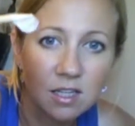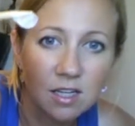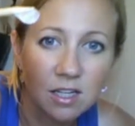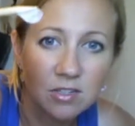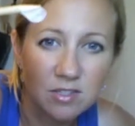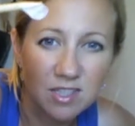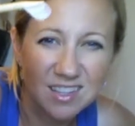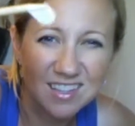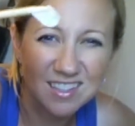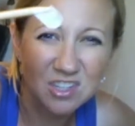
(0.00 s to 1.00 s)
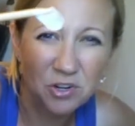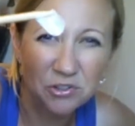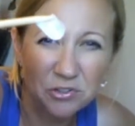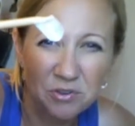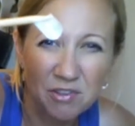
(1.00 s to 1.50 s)
Can you see that it's
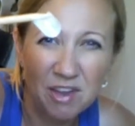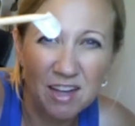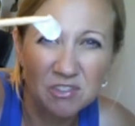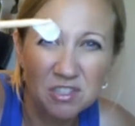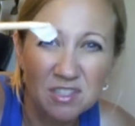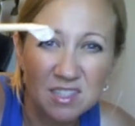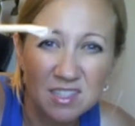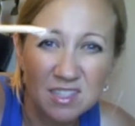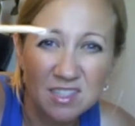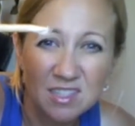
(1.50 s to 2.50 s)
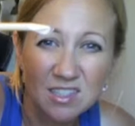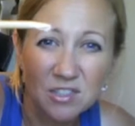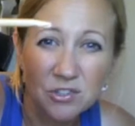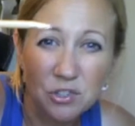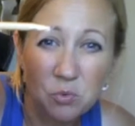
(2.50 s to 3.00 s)
curled around the edges?
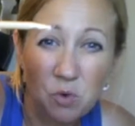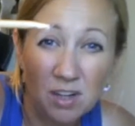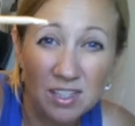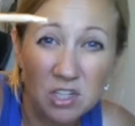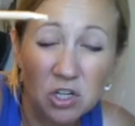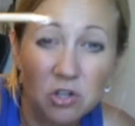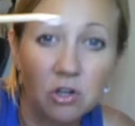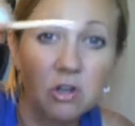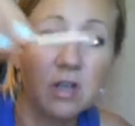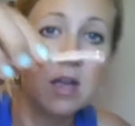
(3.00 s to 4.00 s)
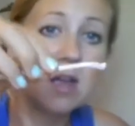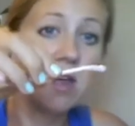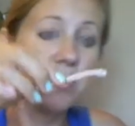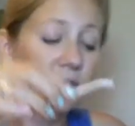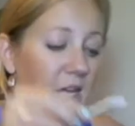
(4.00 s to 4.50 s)
You want it to curl.
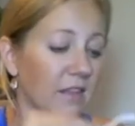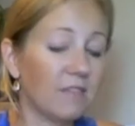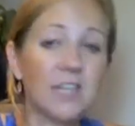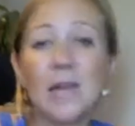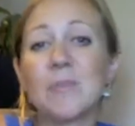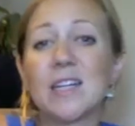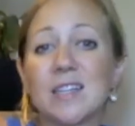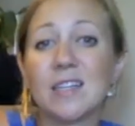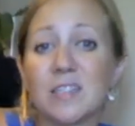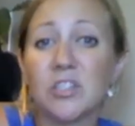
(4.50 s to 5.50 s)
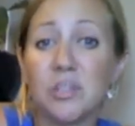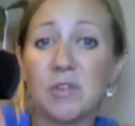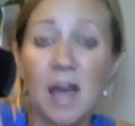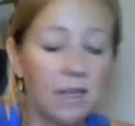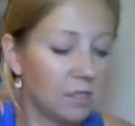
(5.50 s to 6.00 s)
The length of time that it takes to do
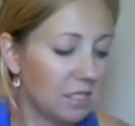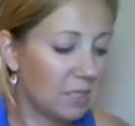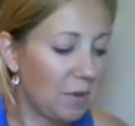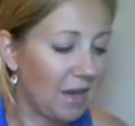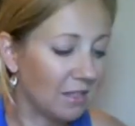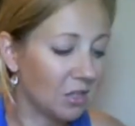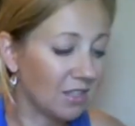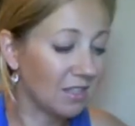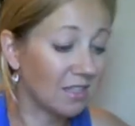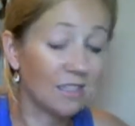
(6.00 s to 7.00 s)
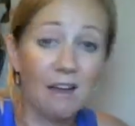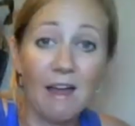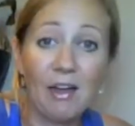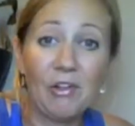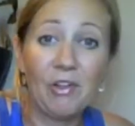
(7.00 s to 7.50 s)
that depends on the
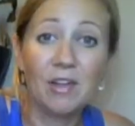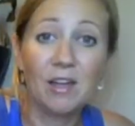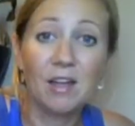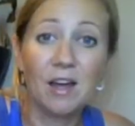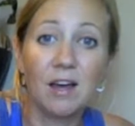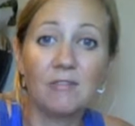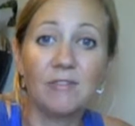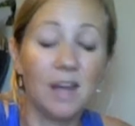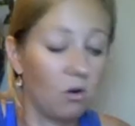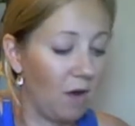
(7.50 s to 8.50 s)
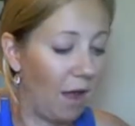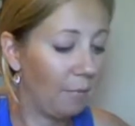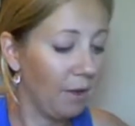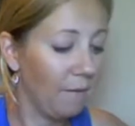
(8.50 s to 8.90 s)
style of nail wrap.